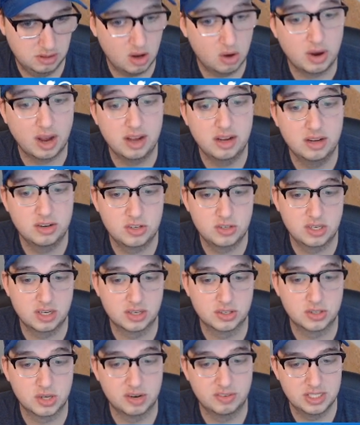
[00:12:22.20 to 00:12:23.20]
Okay,
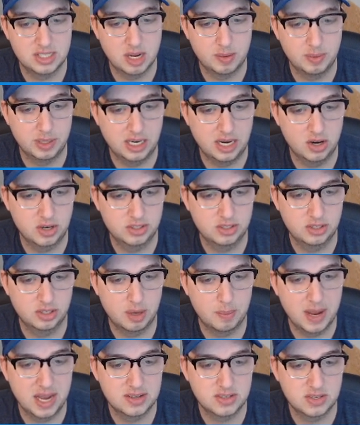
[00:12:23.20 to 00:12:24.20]
interesting. So every time a character
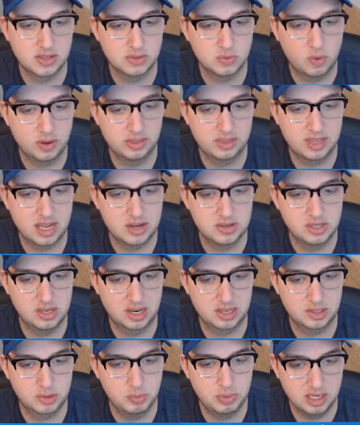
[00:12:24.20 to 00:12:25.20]
amasses 1,000
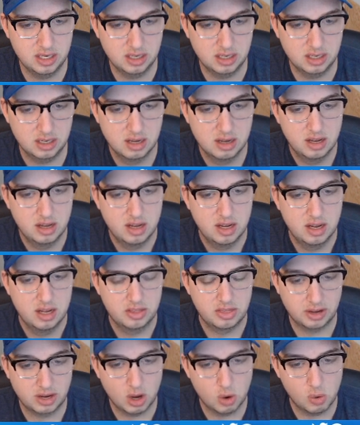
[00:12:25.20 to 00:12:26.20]
XP,
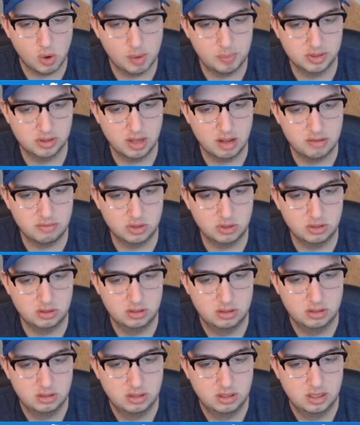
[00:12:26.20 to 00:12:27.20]
they go up a
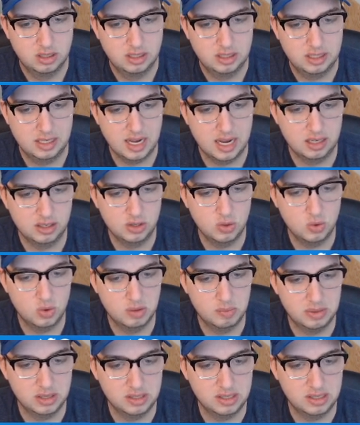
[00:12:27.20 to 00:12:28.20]
level, gaining new
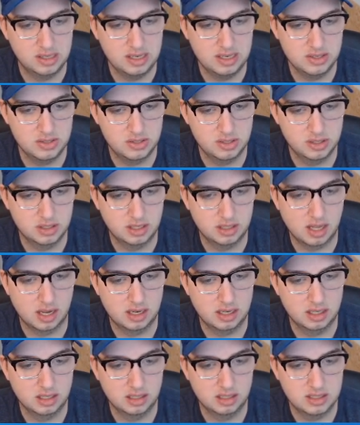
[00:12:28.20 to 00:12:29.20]
abilities so that they
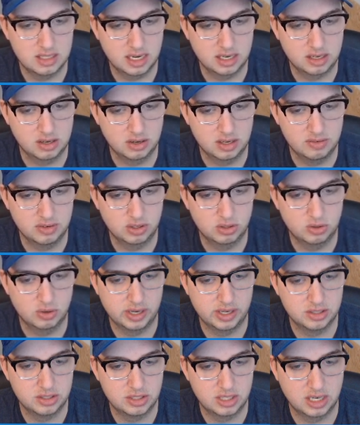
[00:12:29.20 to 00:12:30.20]
can take on even
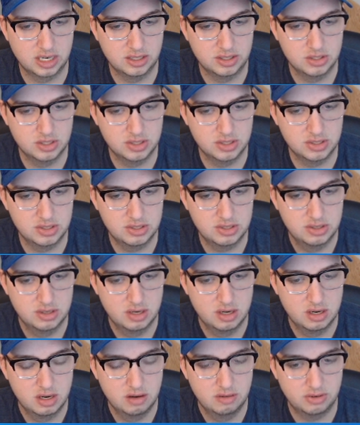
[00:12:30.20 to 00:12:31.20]
greater challenges.
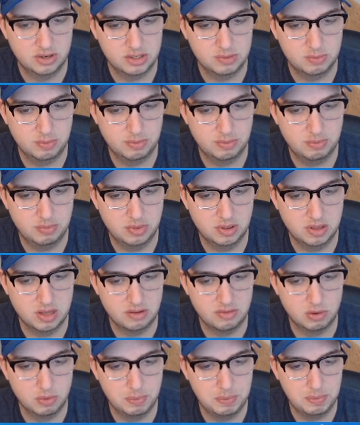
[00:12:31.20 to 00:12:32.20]
First
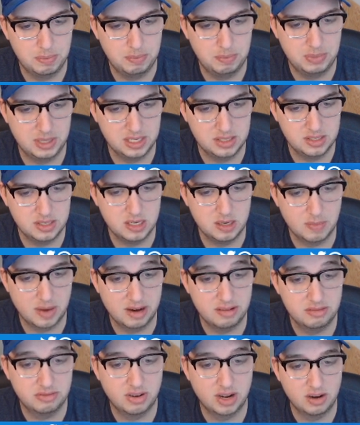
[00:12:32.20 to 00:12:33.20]
level PC
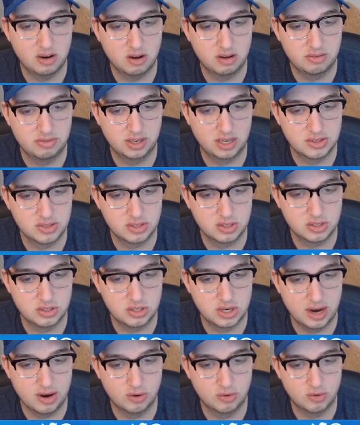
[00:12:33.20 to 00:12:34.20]
might fight off against a
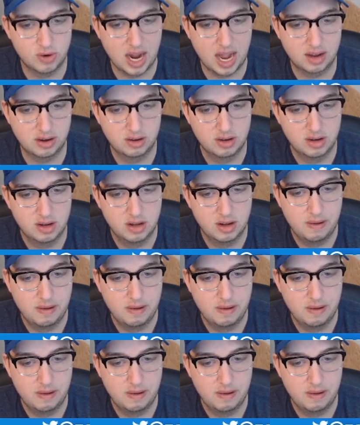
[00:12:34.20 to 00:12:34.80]
giant rat